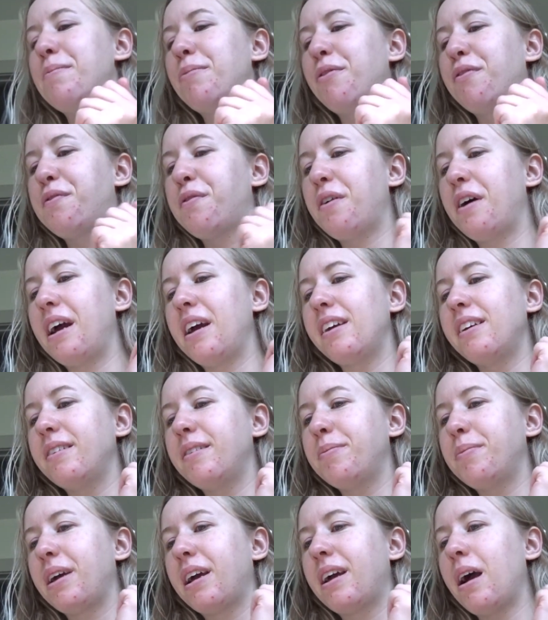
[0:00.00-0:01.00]
before I
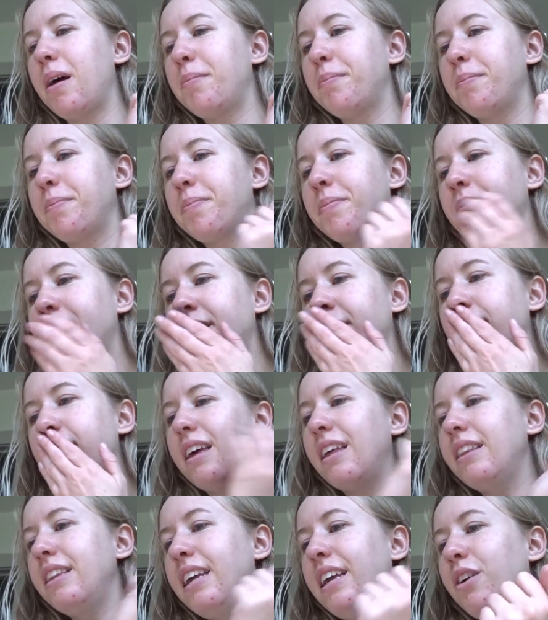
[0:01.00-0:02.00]
become
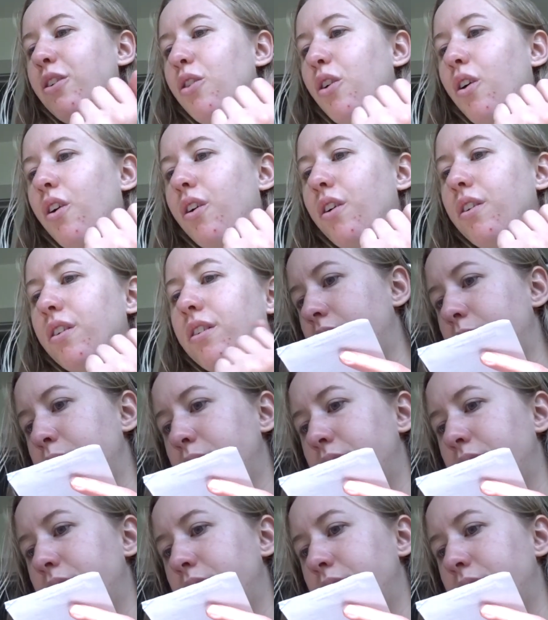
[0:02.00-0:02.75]
illegal. I'm